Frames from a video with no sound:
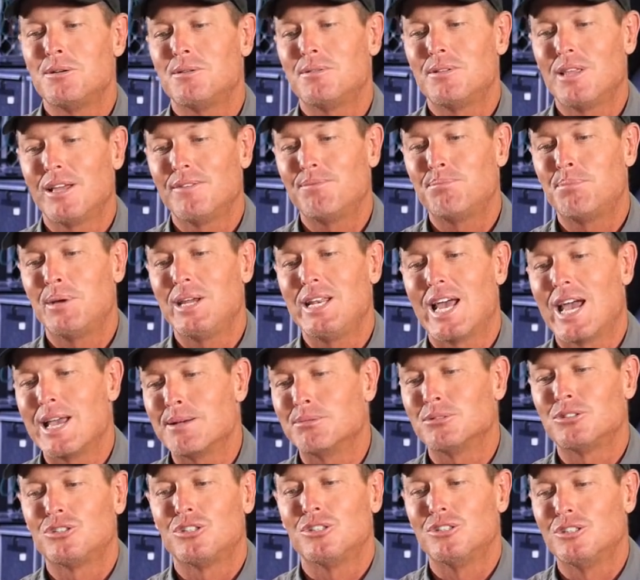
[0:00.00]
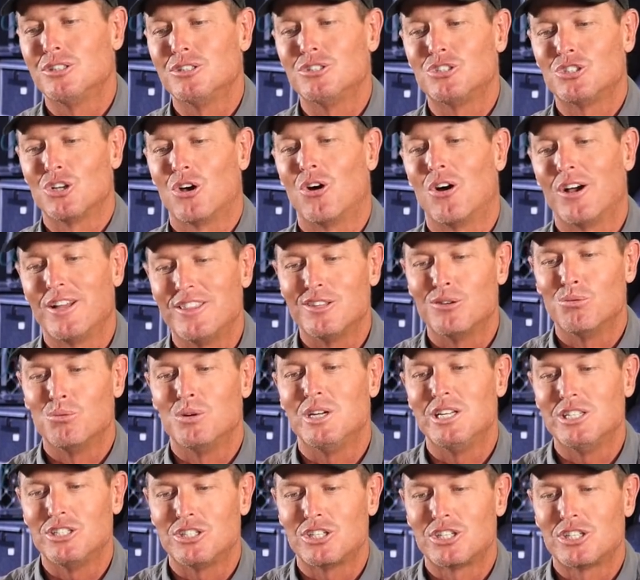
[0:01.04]
they've been able to design the
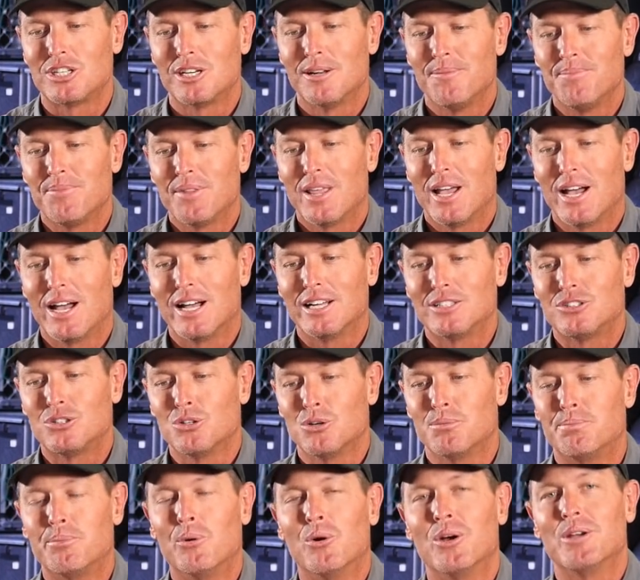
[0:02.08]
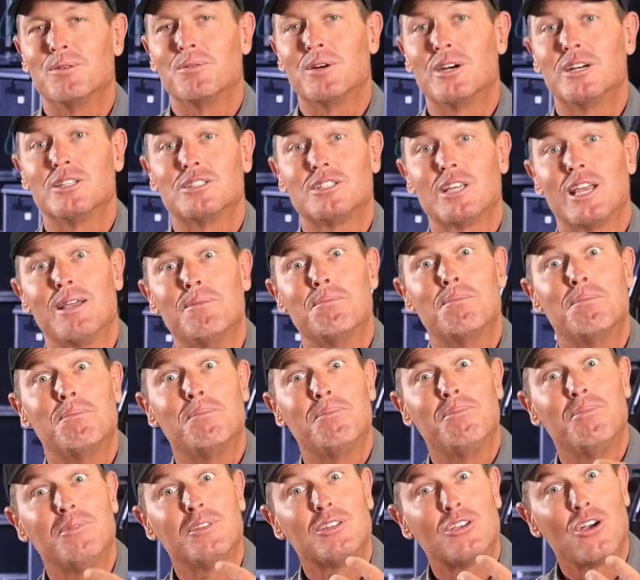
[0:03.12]
winch to a point where it's
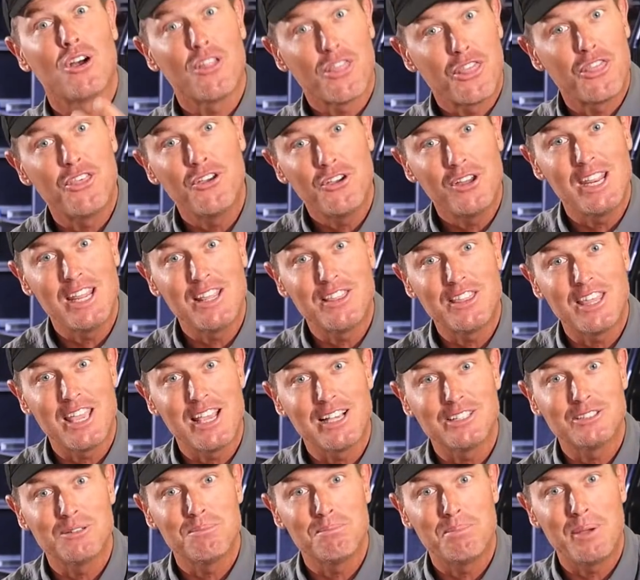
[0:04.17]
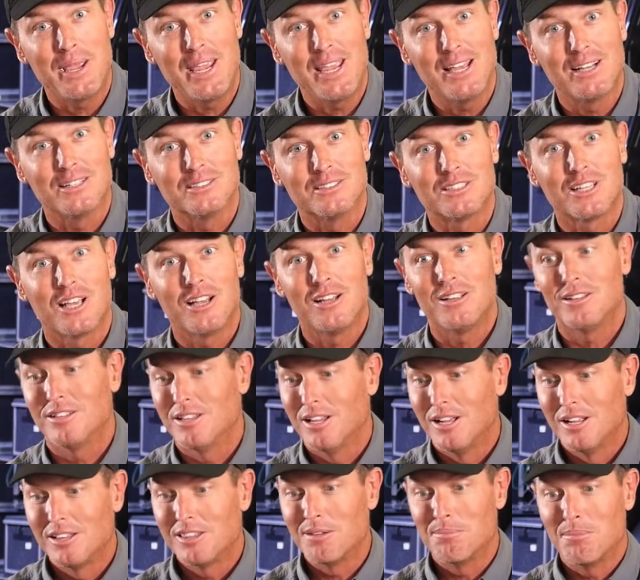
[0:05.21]
got £13,000. So
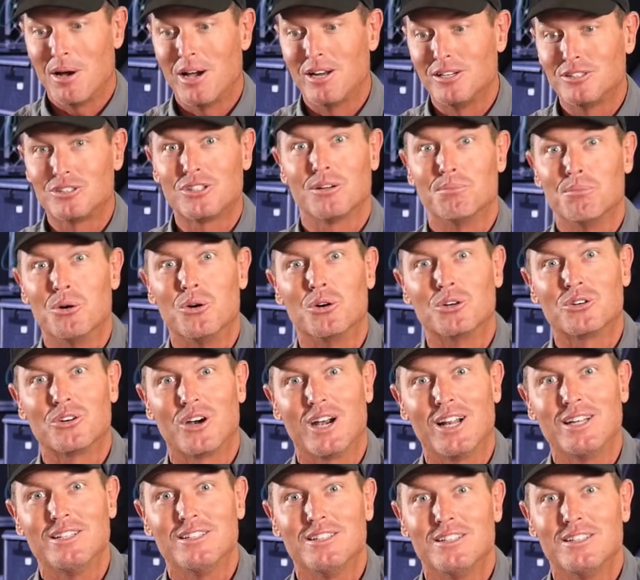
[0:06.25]
the motor's got more grunt,